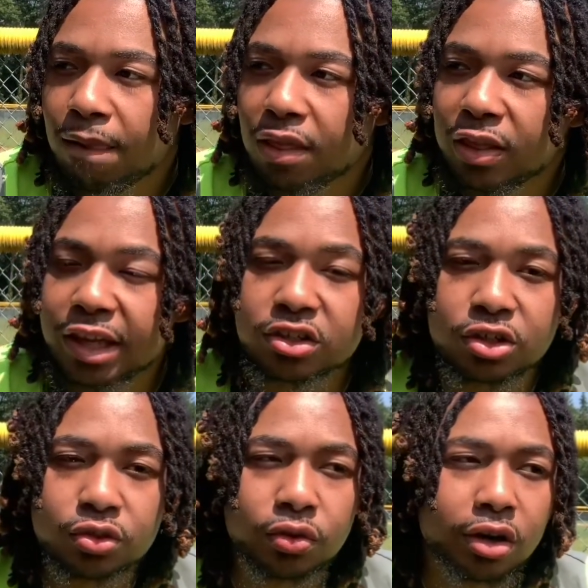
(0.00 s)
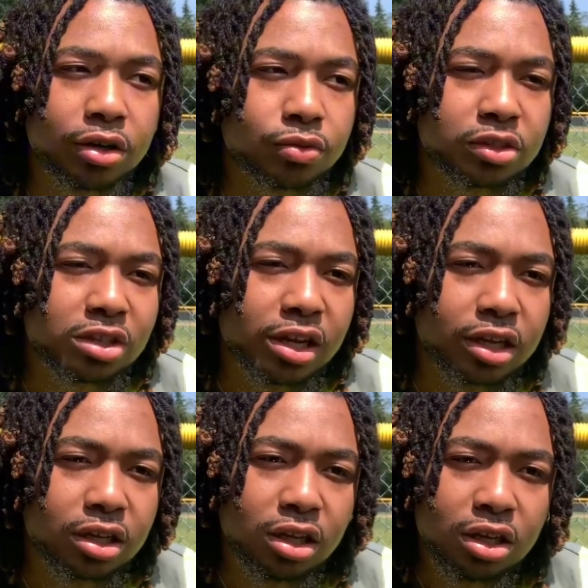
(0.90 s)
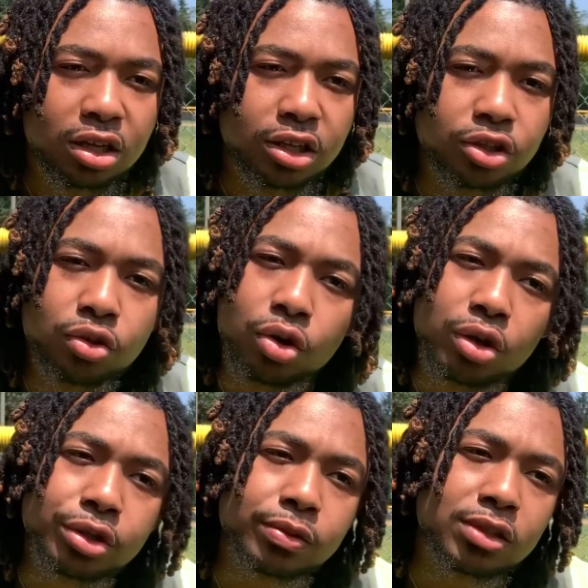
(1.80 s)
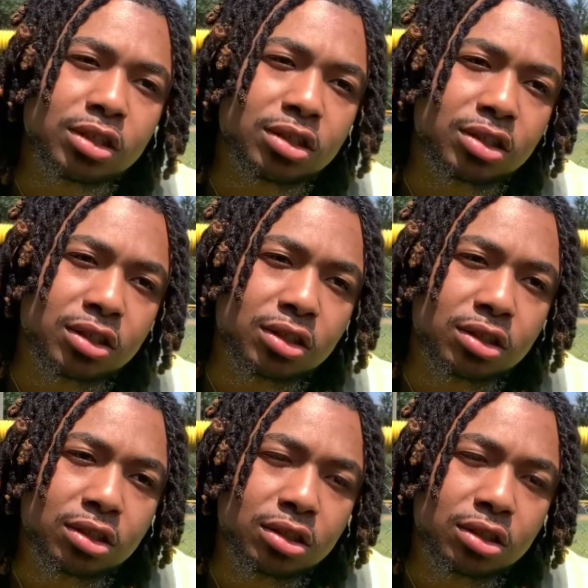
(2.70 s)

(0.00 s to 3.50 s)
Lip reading: They turned around and was like, can you go help such and such?